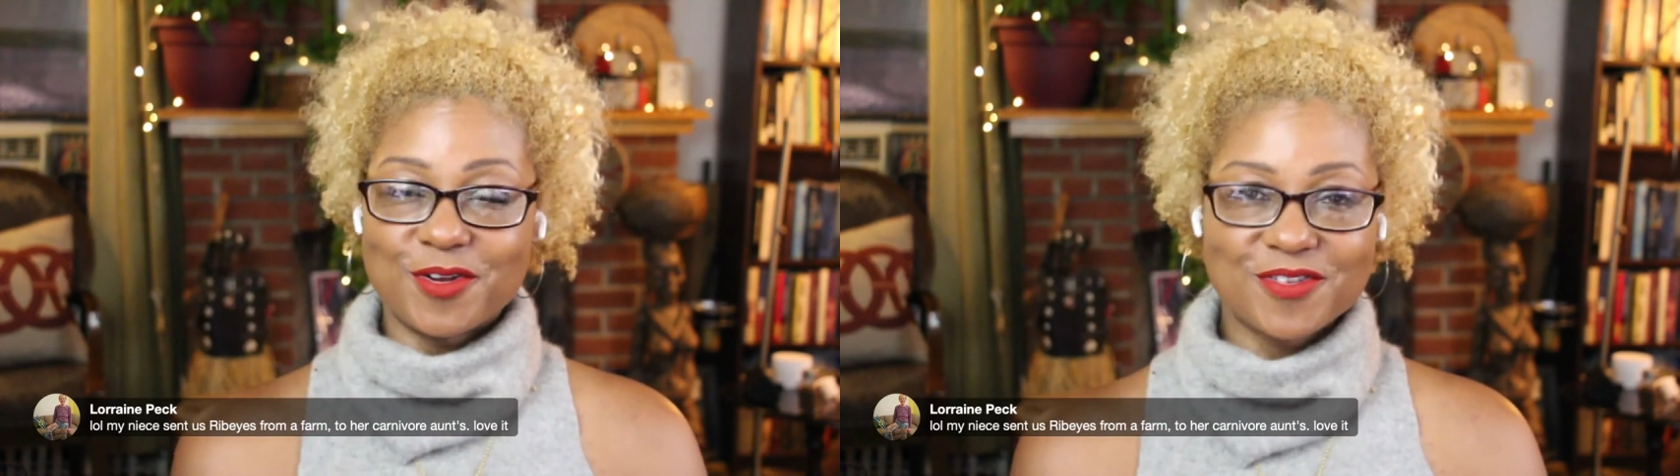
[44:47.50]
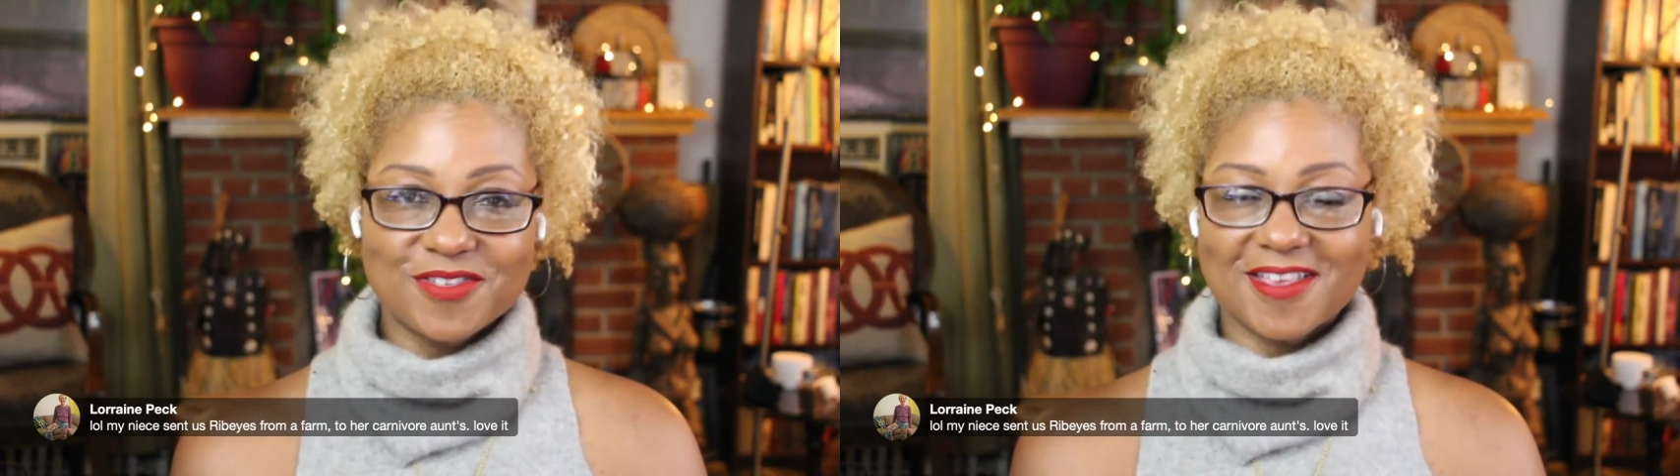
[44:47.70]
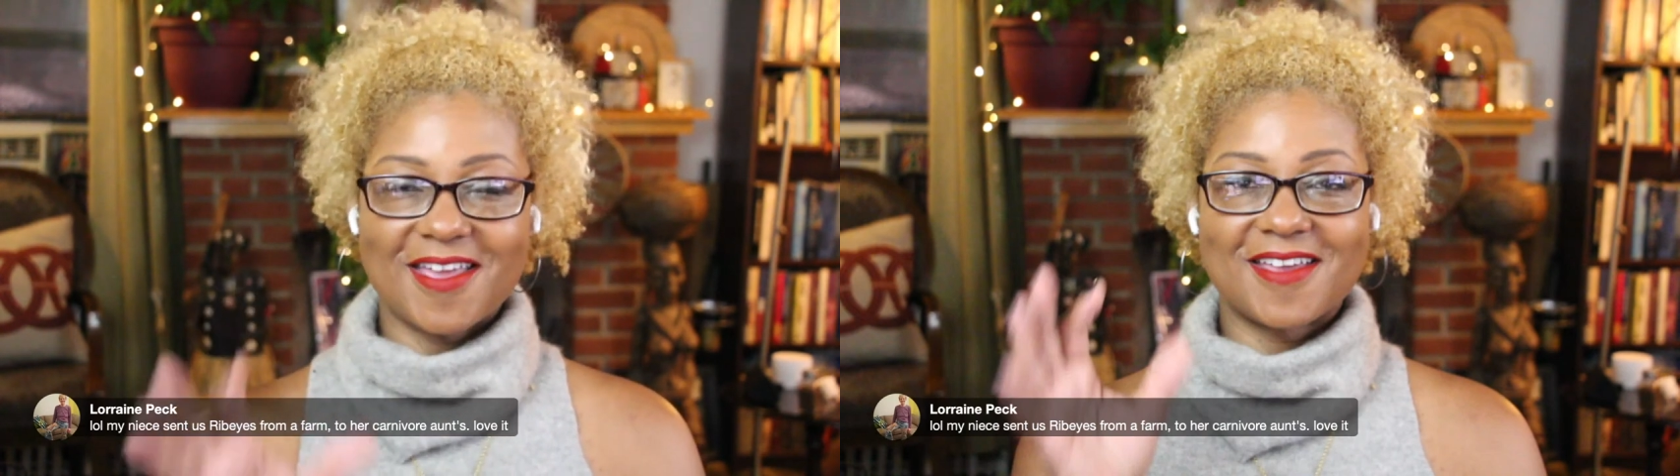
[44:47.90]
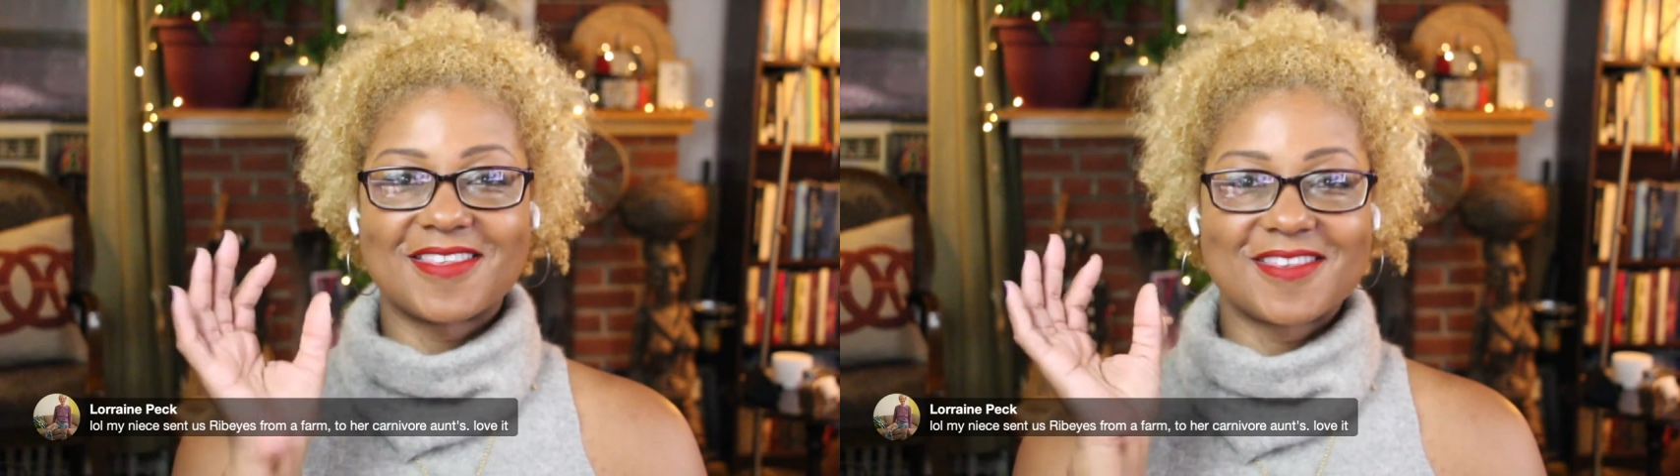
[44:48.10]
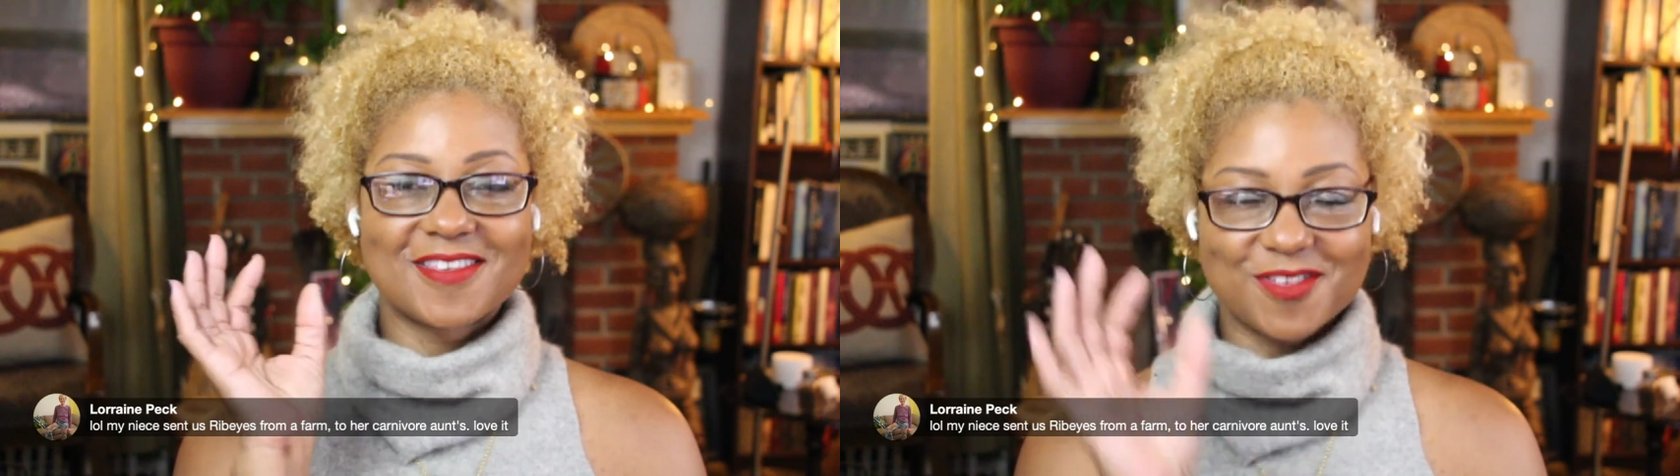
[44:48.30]

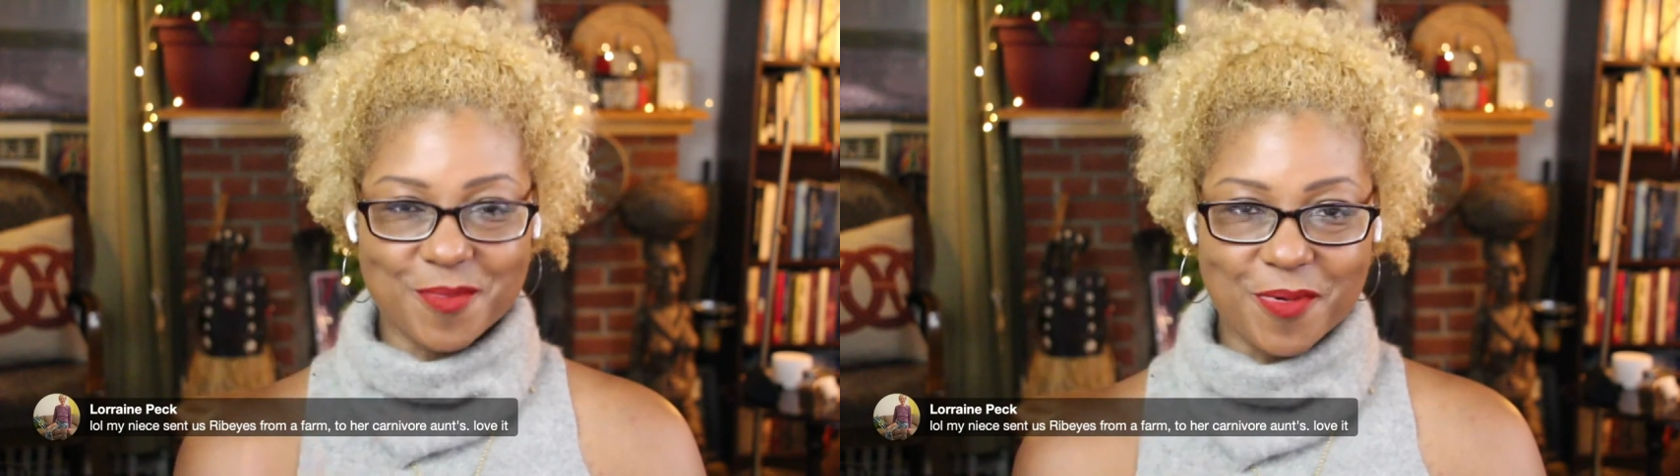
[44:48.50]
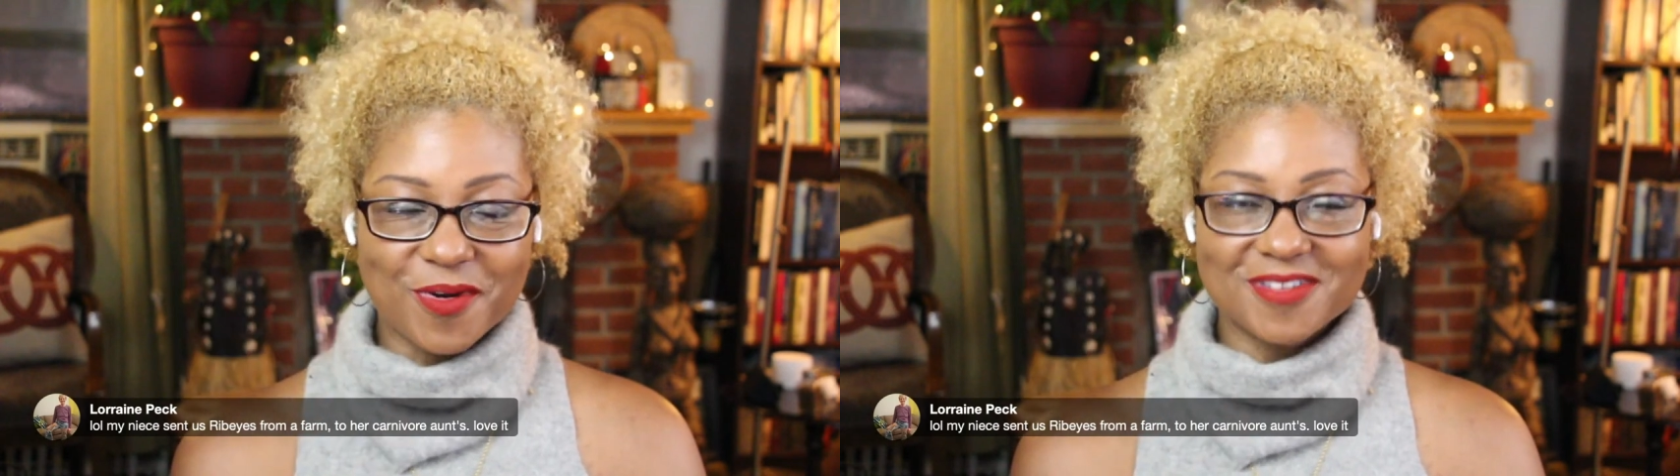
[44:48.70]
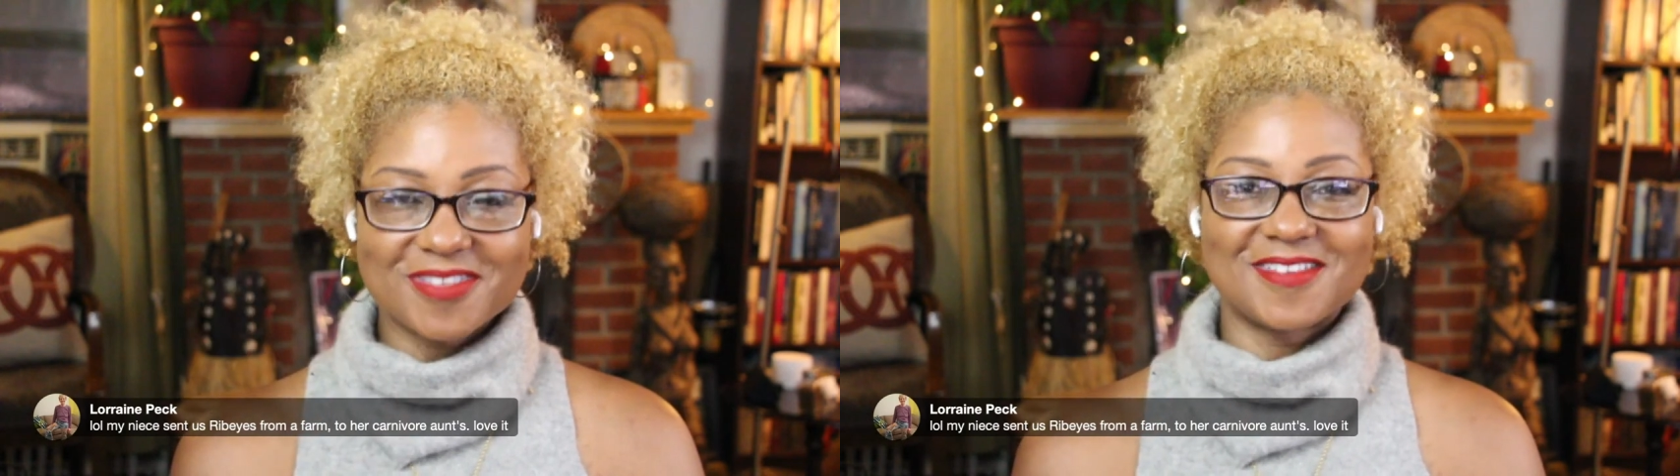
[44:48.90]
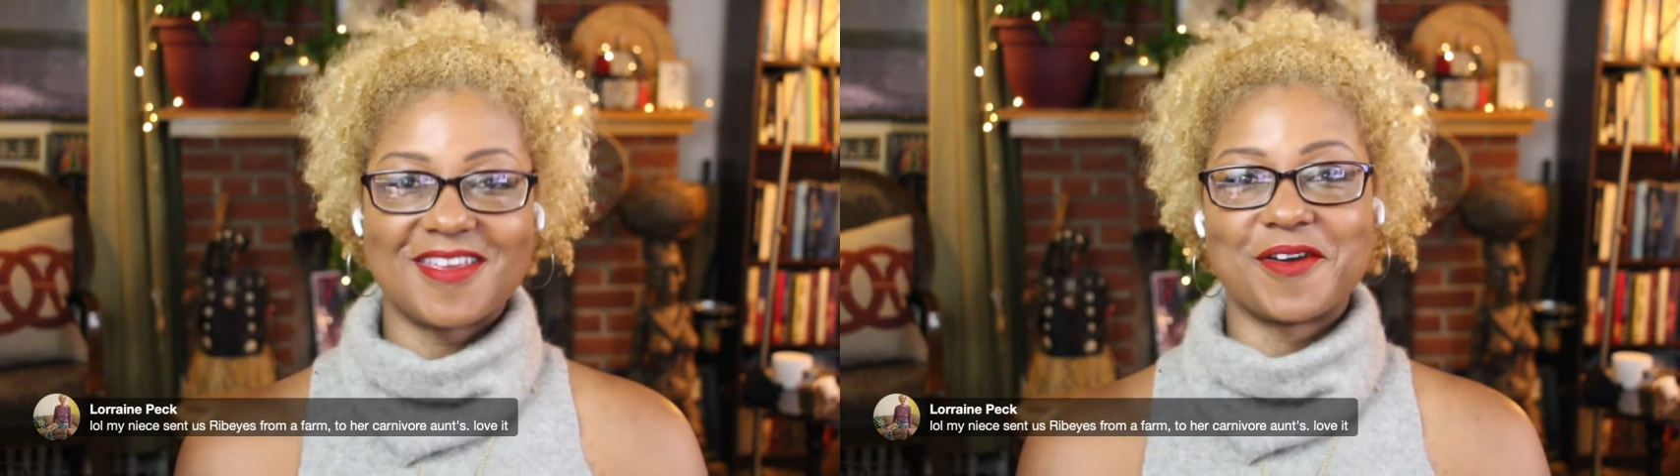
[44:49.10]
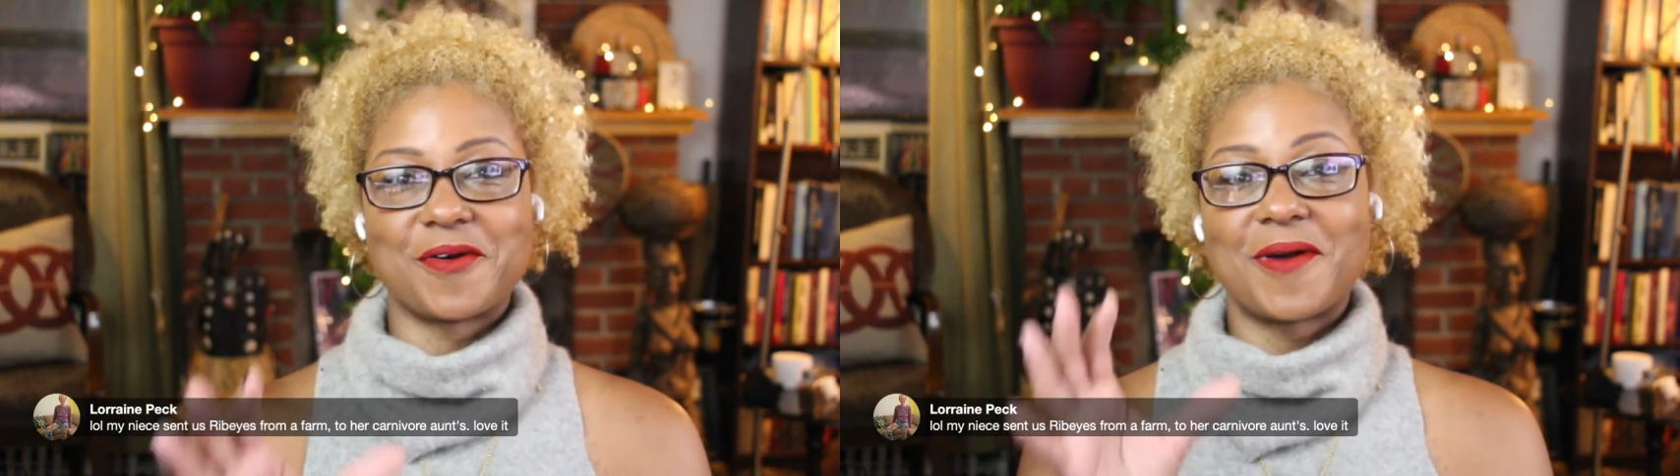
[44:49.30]
understands, supports
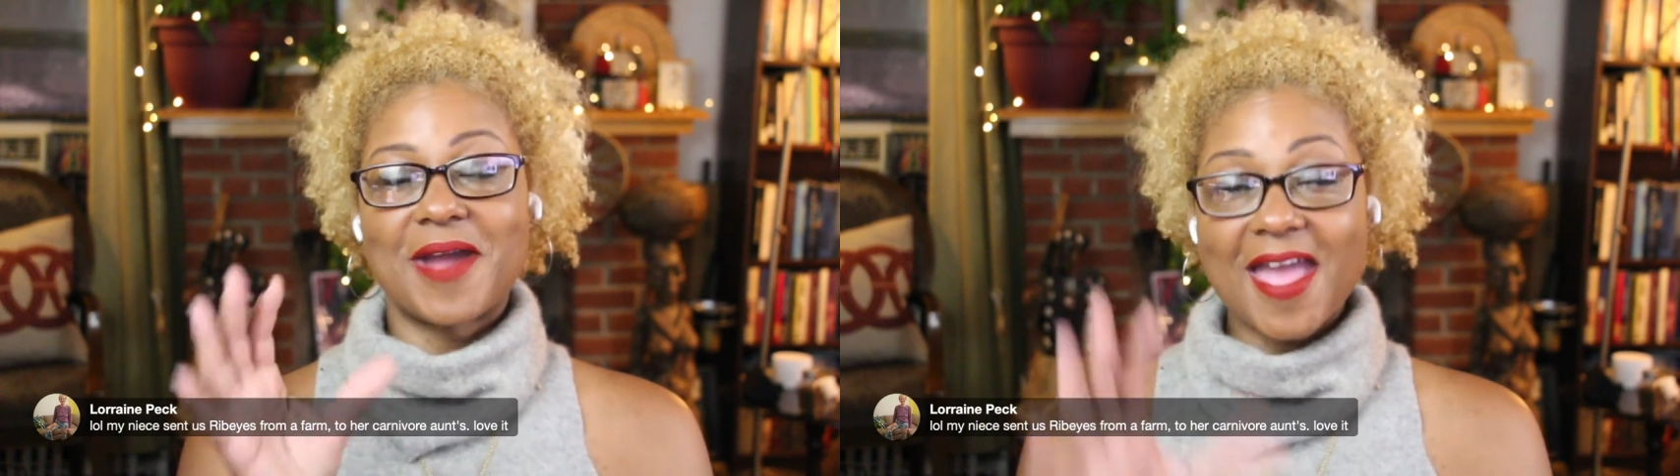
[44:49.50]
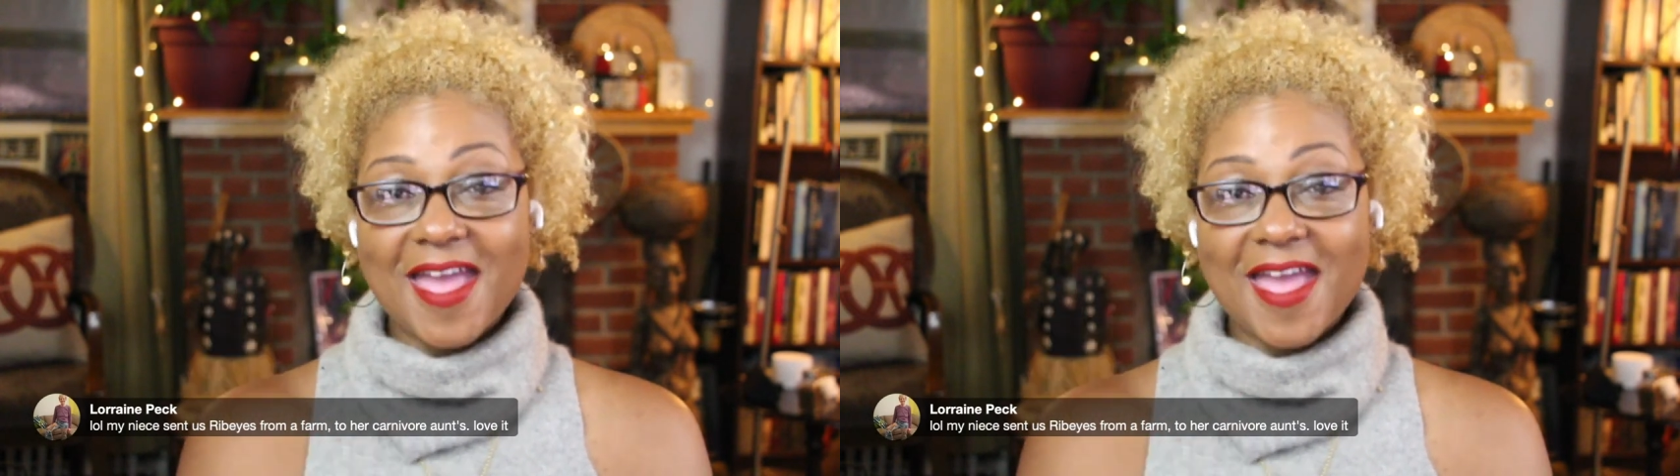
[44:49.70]
you,